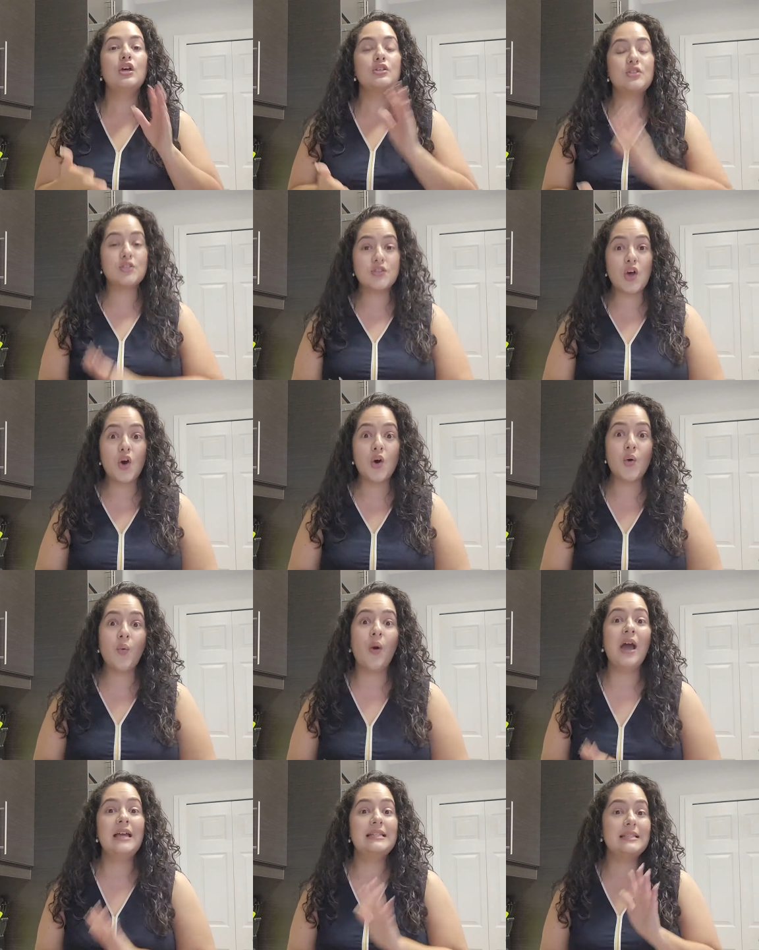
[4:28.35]

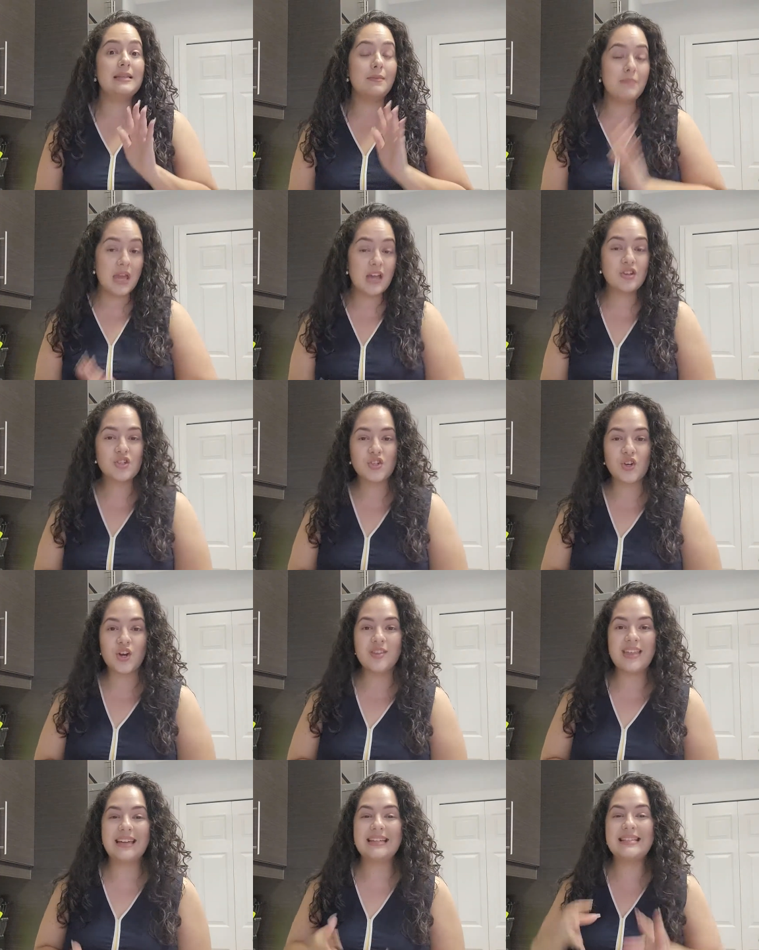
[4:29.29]
So to make
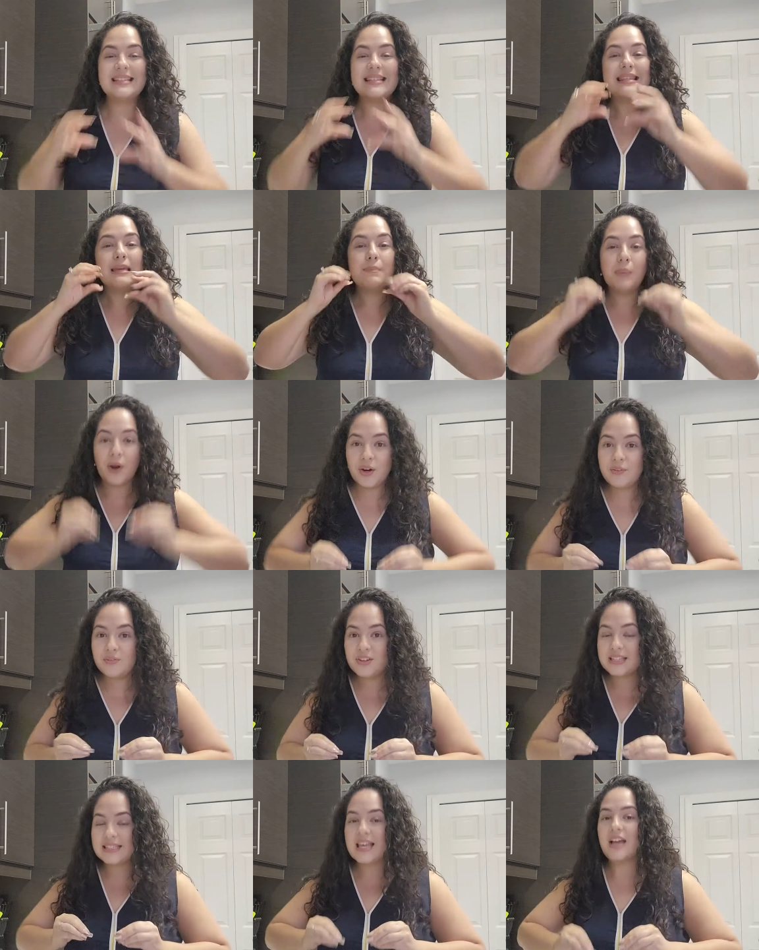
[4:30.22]
sure that it's the
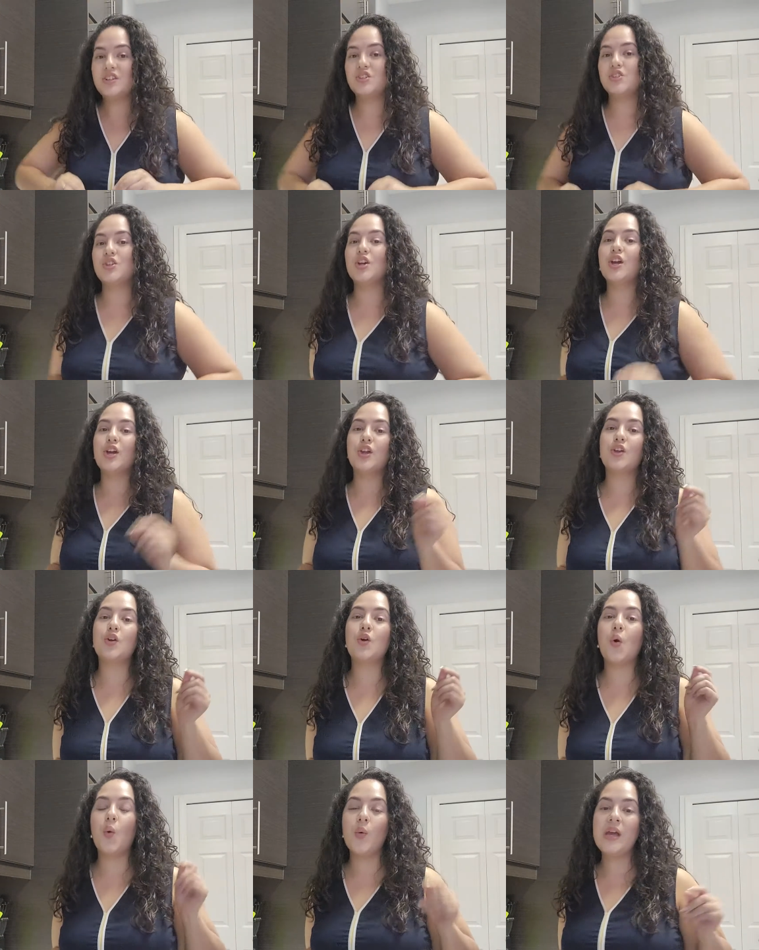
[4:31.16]
perfect texture,
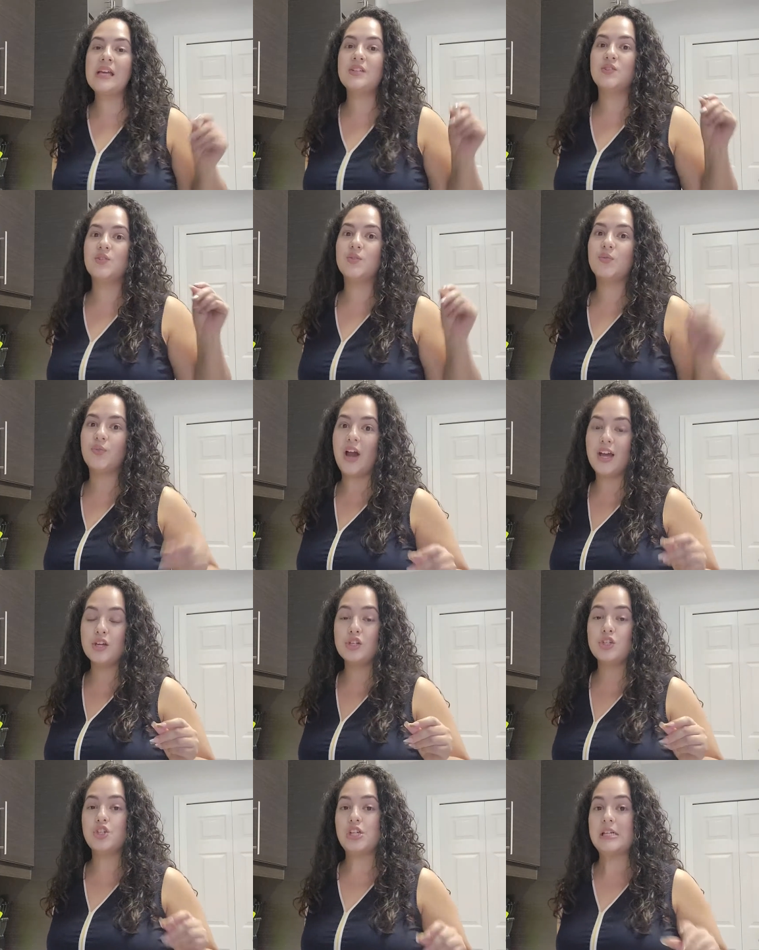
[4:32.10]
you're going to fry
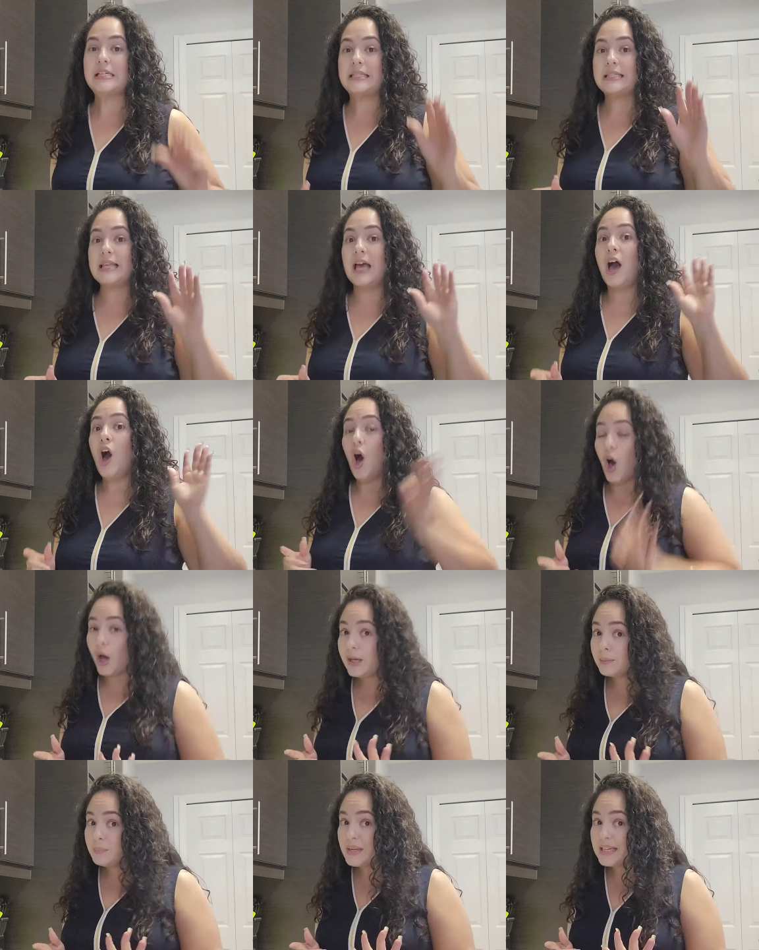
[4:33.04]
your cheese
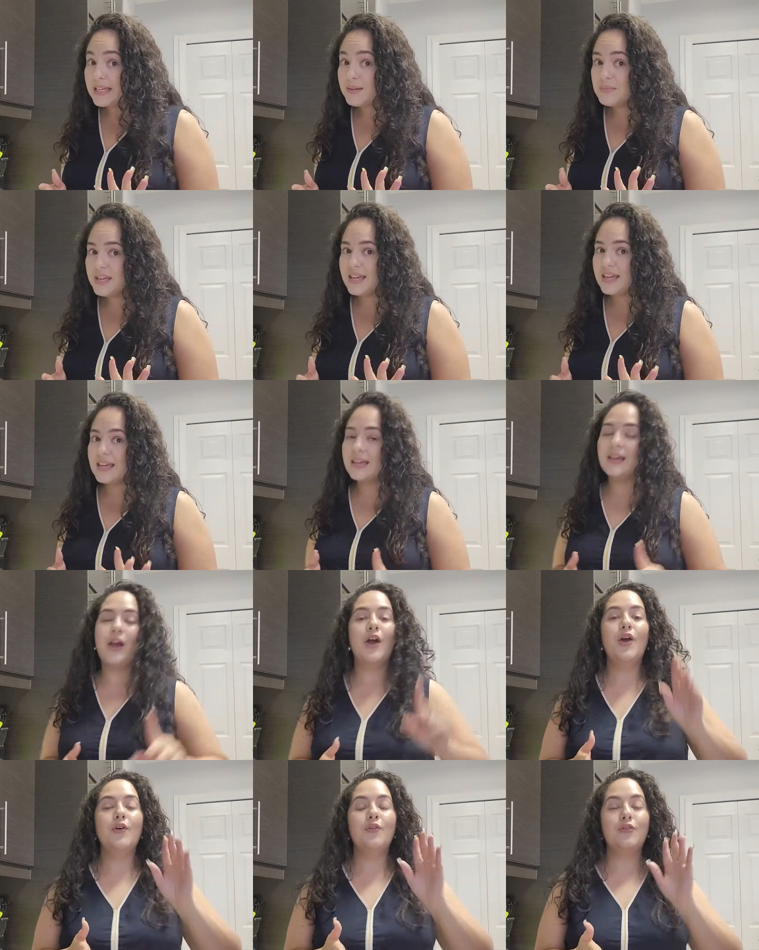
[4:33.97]
on medium heat
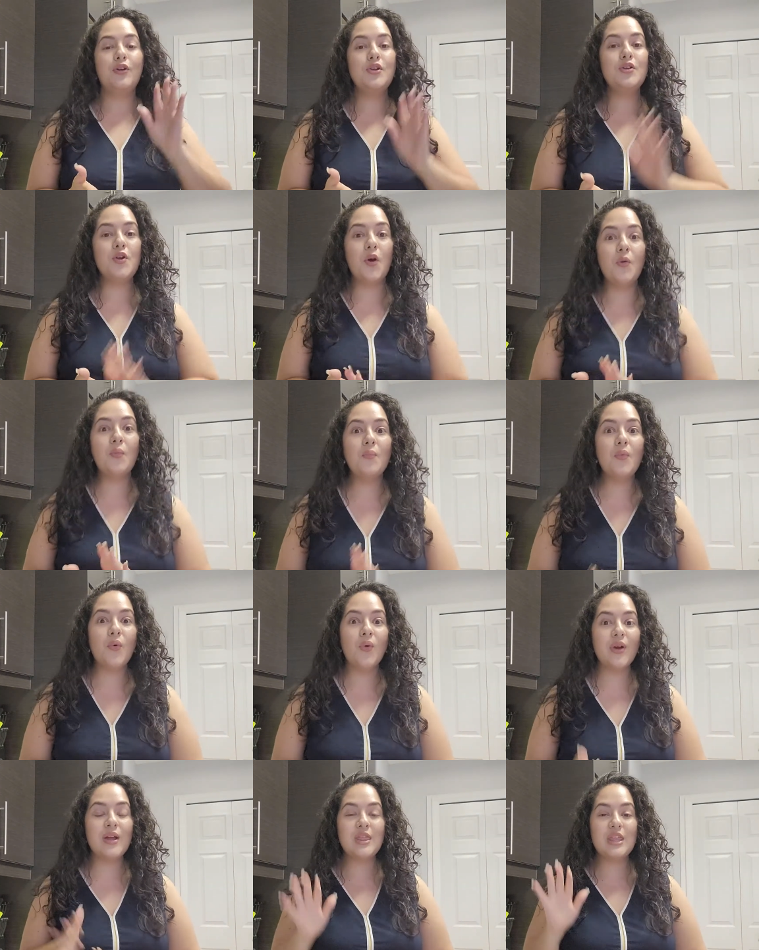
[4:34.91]
for no
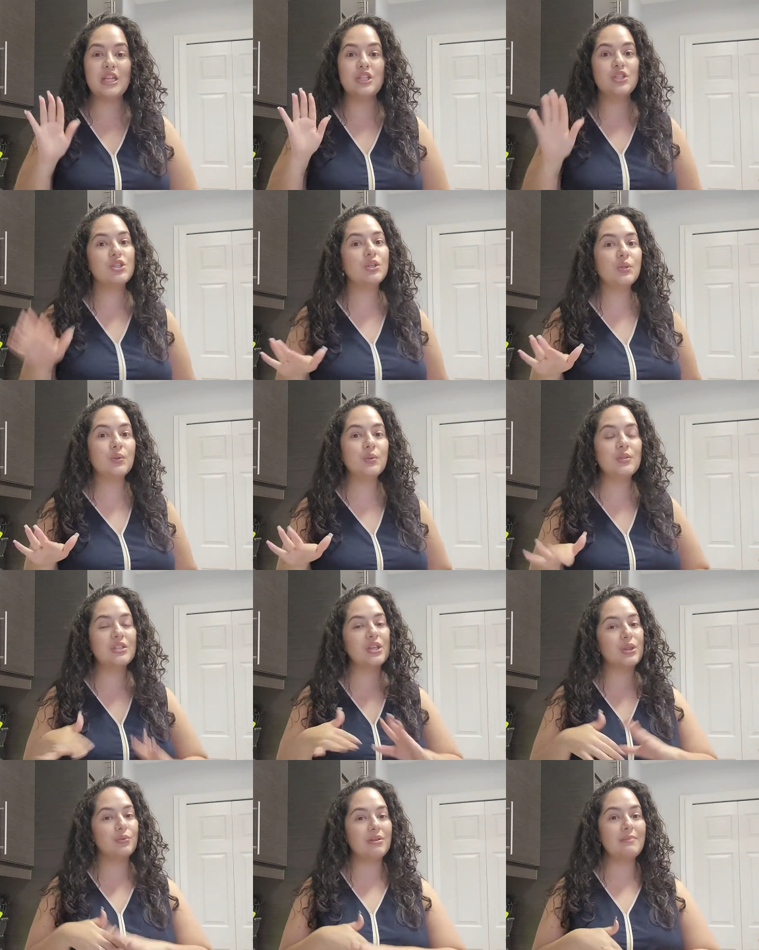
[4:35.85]
more than 2
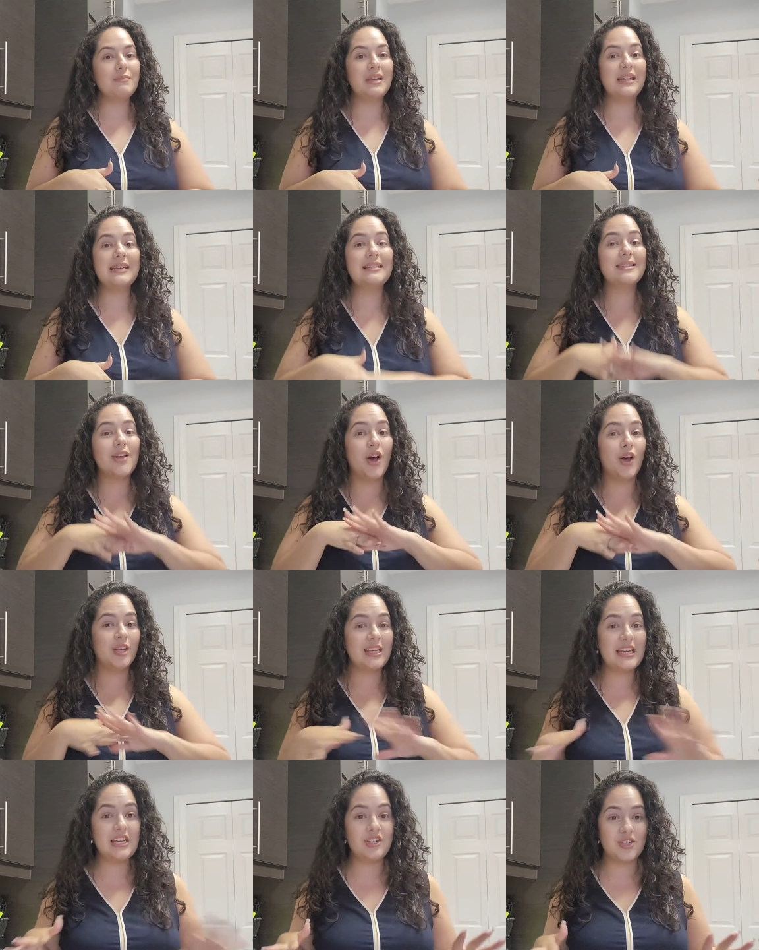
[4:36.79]
to 3 minutes
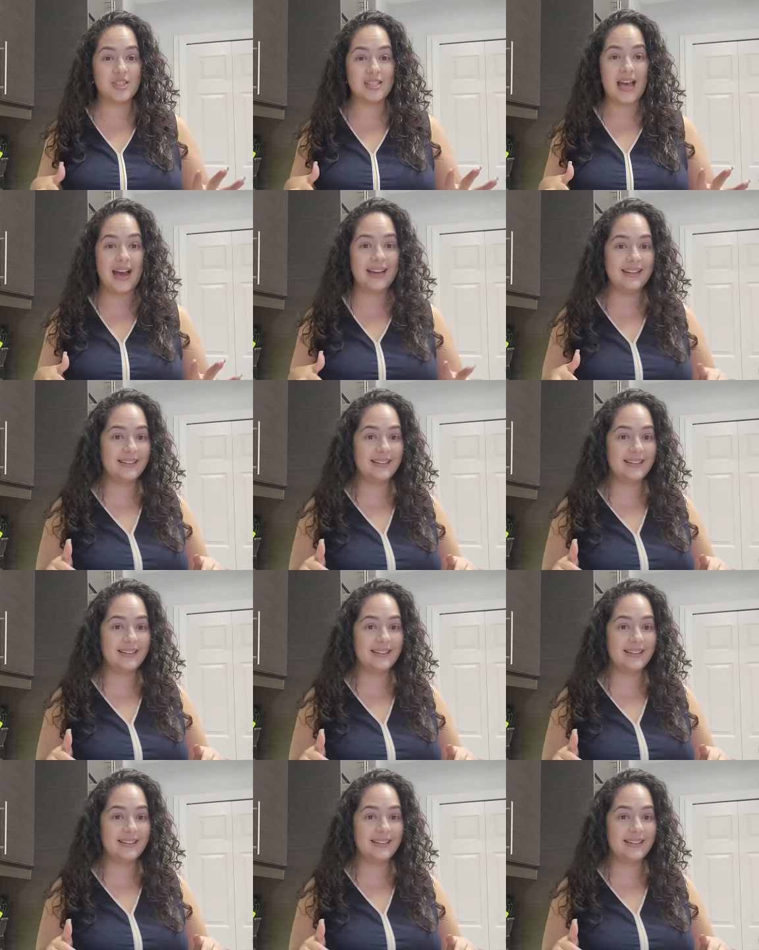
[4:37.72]
on each side.